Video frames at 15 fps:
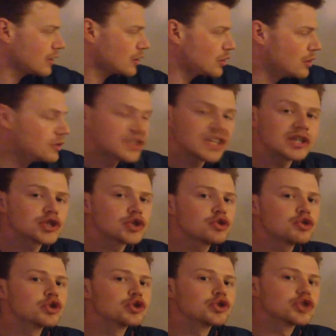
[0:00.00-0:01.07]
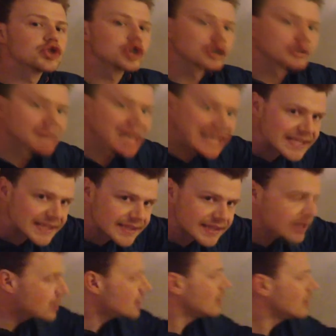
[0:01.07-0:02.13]
goes into your
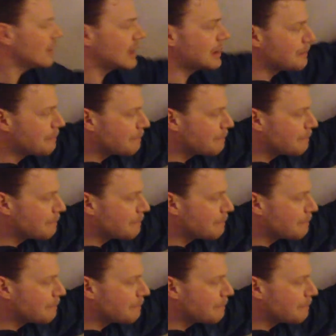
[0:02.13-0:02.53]
dermis. It